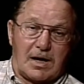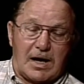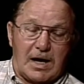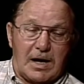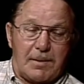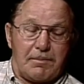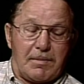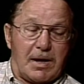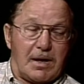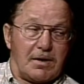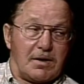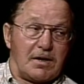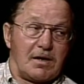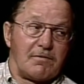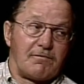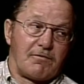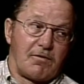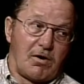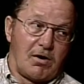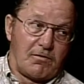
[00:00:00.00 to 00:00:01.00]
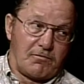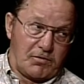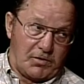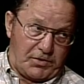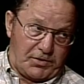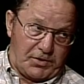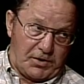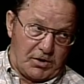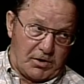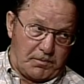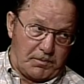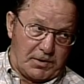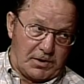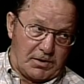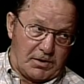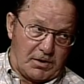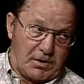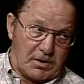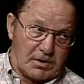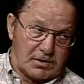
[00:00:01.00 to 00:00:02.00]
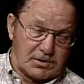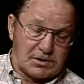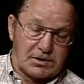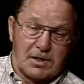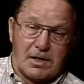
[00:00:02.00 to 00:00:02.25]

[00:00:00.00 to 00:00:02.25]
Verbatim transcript: I'm mainly involved with therapy dogs.